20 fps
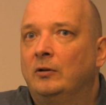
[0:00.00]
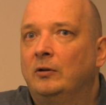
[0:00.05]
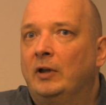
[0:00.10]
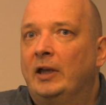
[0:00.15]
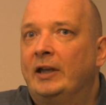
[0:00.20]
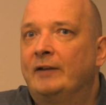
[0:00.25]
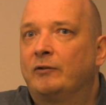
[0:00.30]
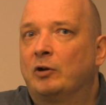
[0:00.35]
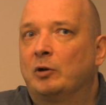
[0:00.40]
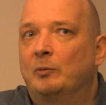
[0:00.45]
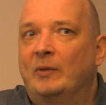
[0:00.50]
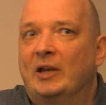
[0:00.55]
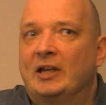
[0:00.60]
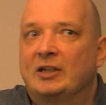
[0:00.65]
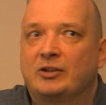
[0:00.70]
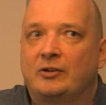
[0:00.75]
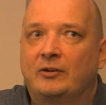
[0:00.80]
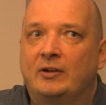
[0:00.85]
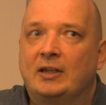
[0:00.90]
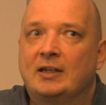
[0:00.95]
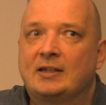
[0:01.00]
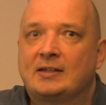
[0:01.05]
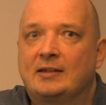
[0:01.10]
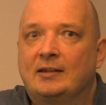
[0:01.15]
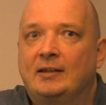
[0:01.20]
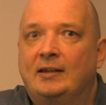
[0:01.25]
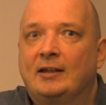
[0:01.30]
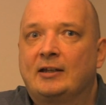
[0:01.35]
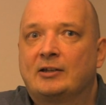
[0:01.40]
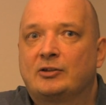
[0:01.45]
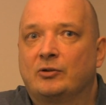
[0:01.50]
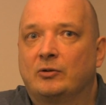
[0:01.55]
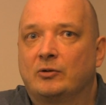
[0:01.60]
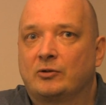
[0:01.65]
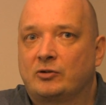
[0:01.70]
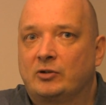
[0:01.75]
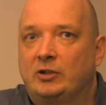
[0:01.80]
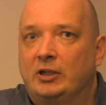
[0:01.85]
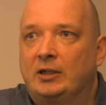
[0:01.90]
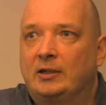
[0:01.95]
information is
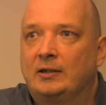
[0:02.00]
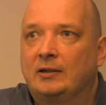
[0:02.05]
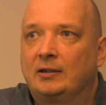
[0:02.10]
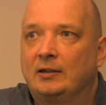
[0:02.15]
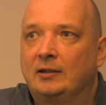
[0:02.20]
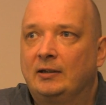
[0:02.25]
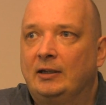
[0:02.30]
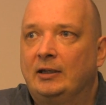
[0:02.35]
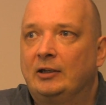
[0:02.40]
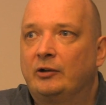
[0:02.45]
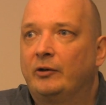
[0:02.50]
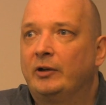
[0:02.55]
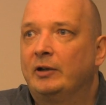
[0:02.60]
exhausted in the